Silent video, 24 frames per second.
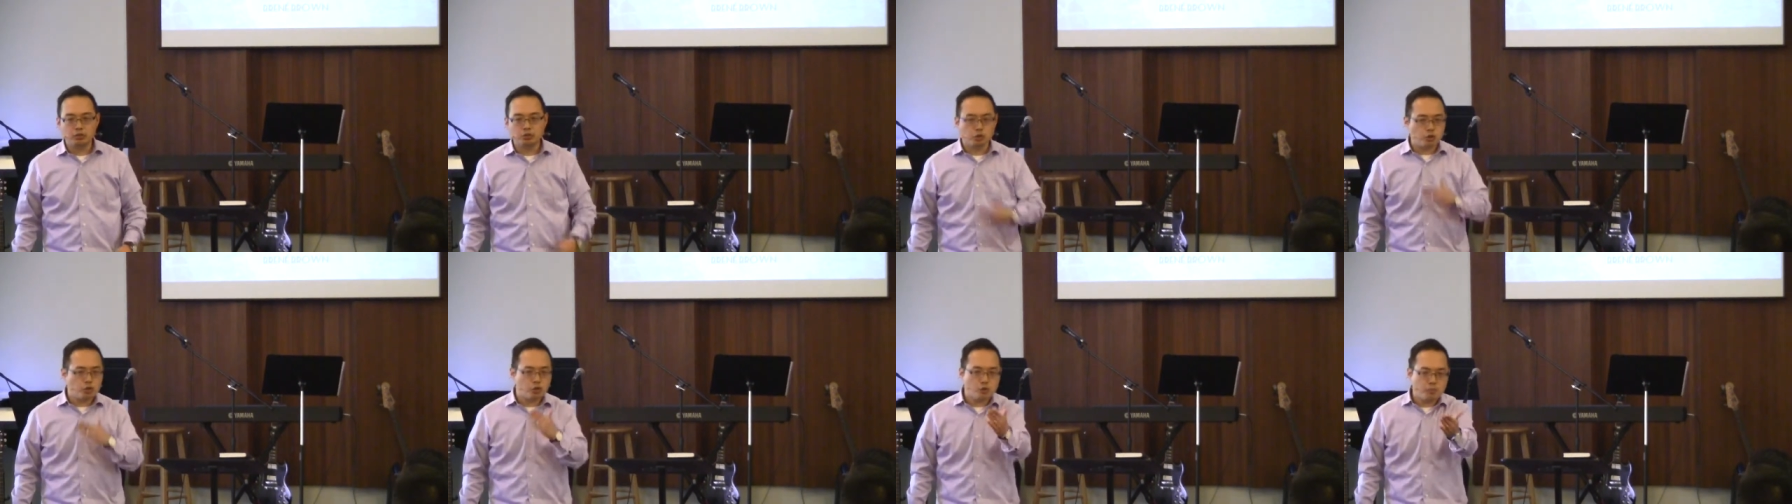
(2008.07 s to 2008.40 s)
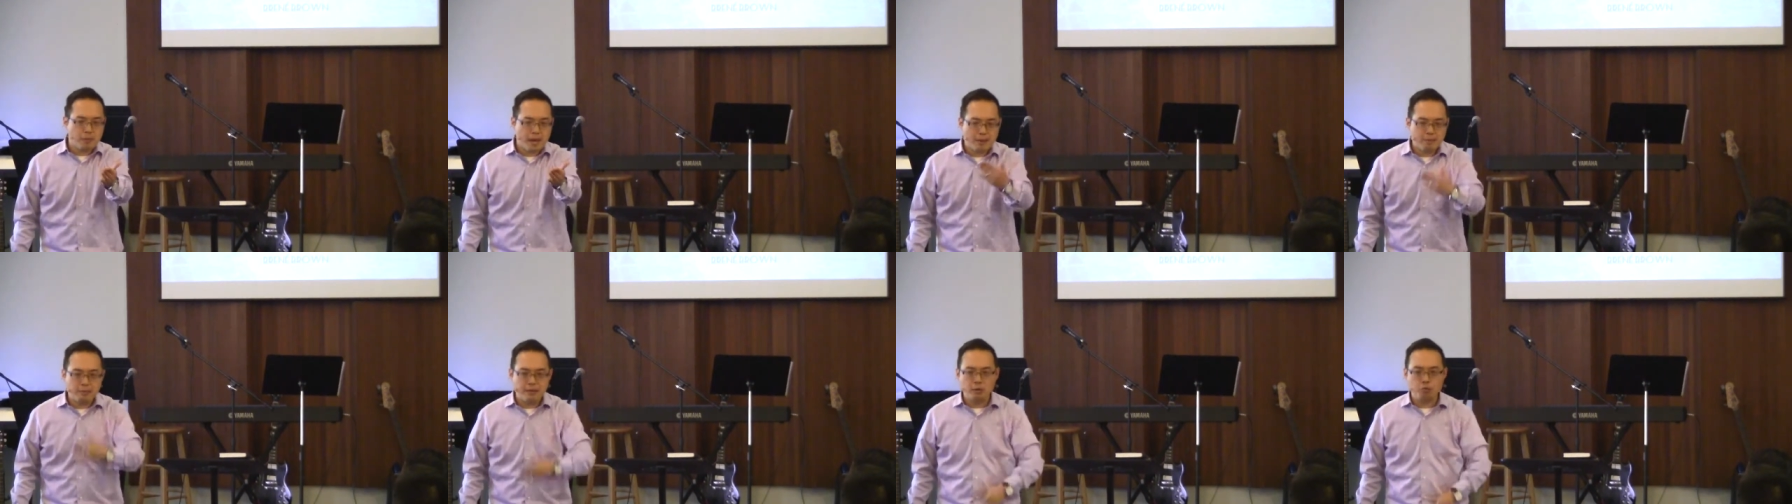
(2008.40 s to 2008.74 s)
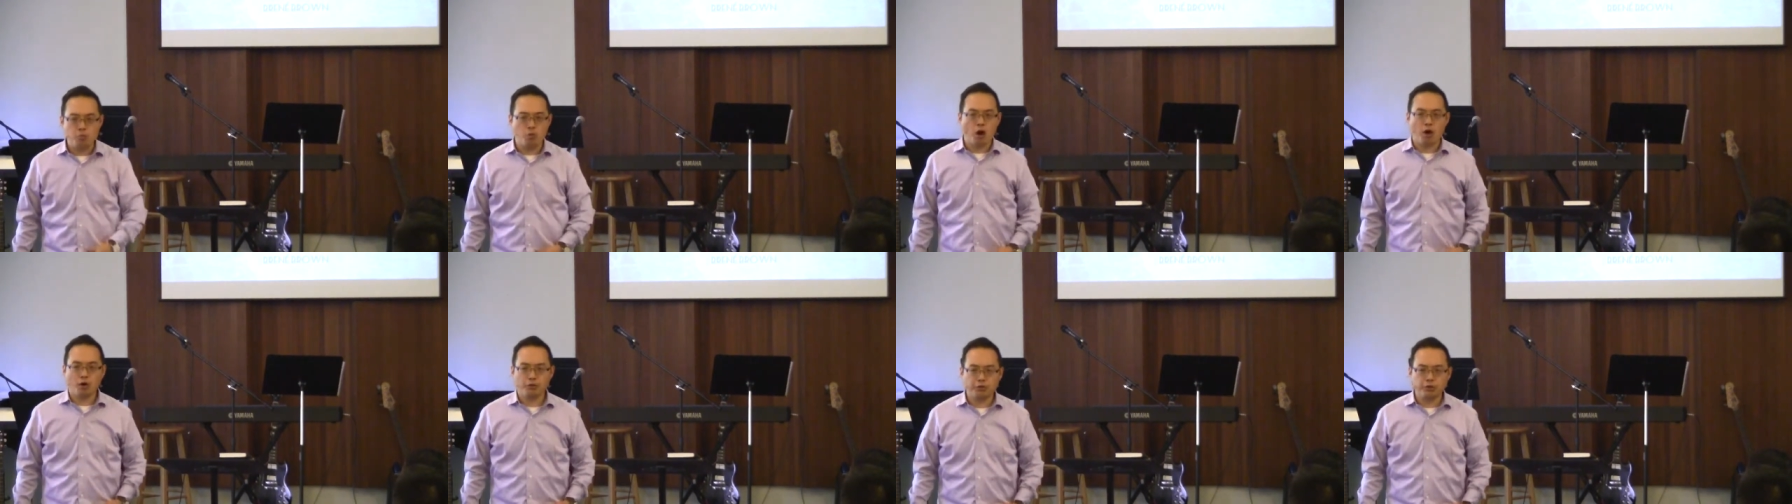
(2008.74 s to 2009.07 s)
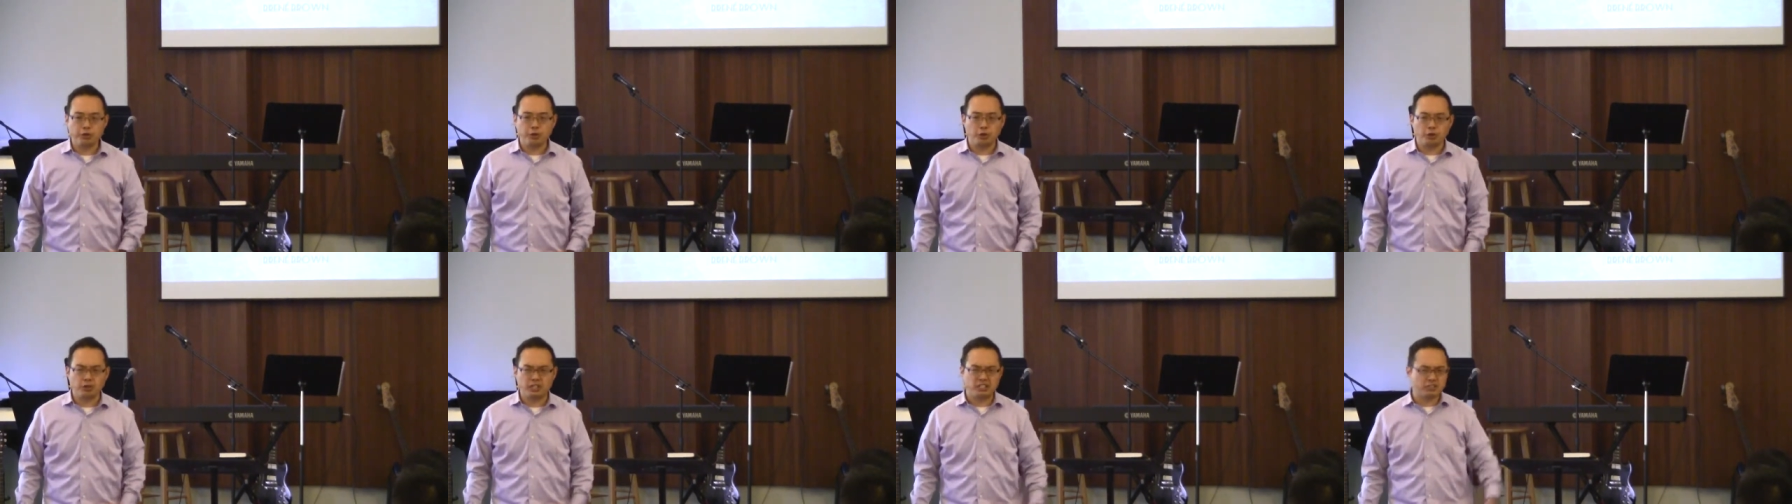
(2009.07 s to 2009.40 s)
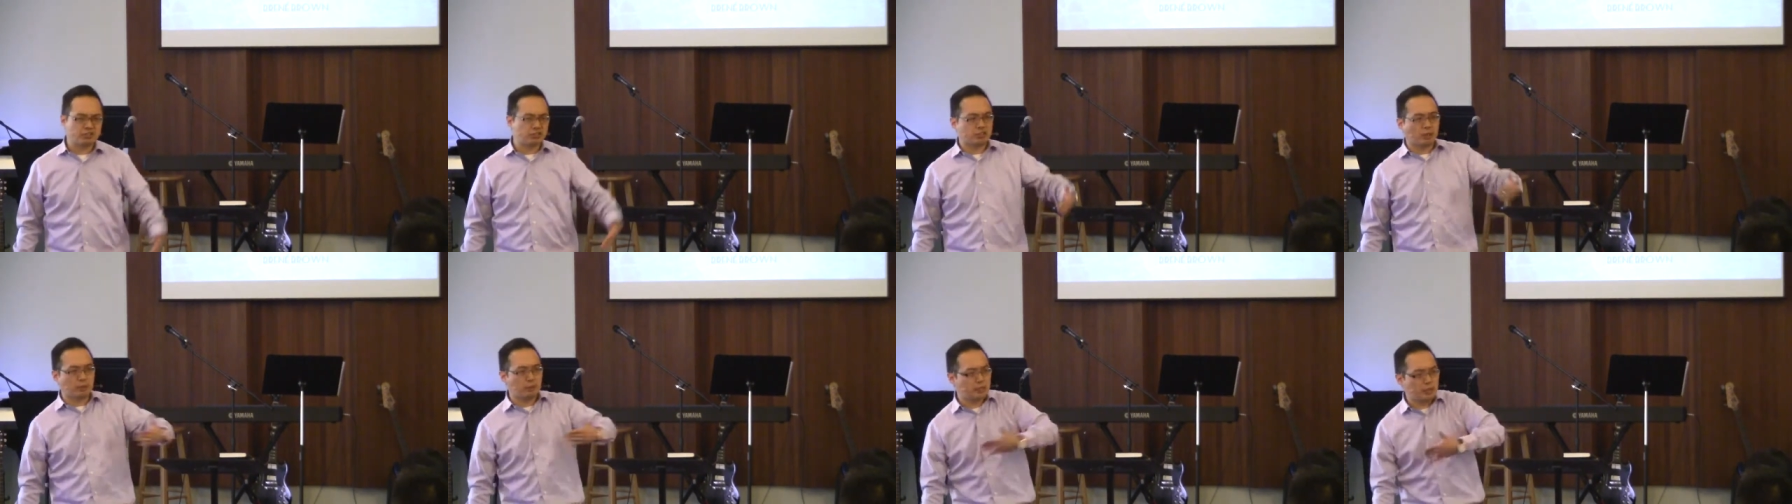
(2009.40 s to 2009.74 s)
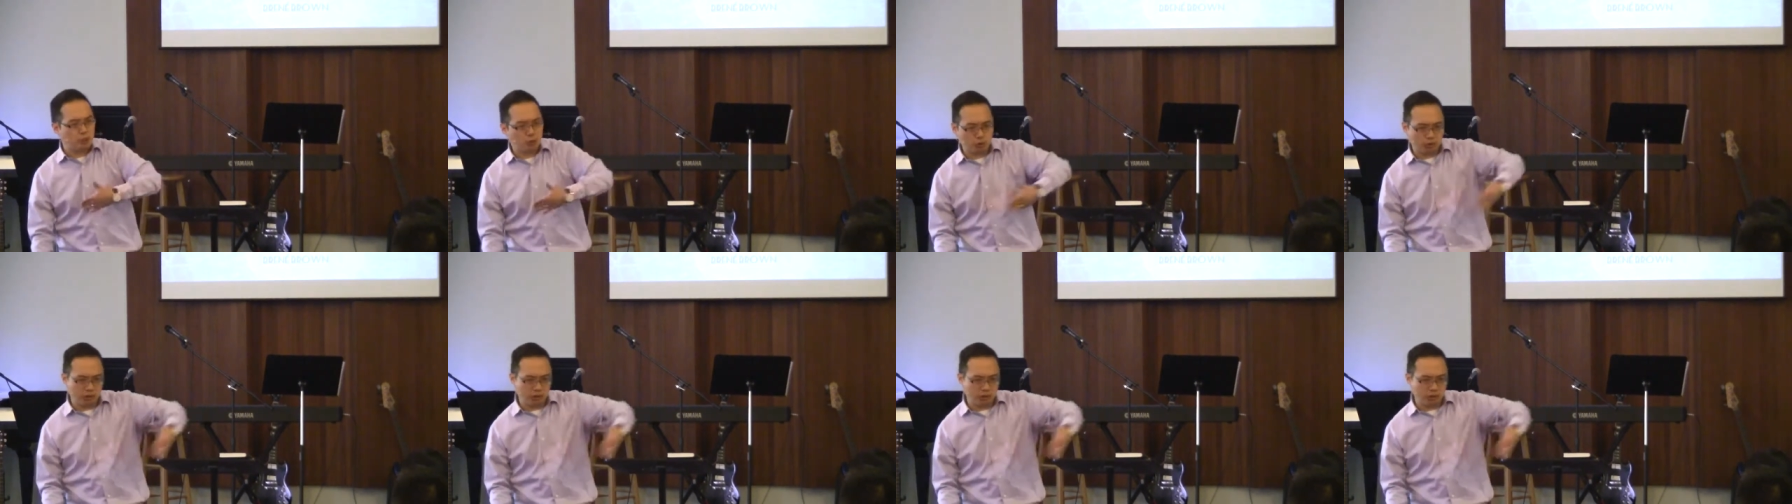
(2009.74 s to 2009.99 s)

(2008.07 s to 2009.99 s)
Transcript: so you may be wealthier than somebody who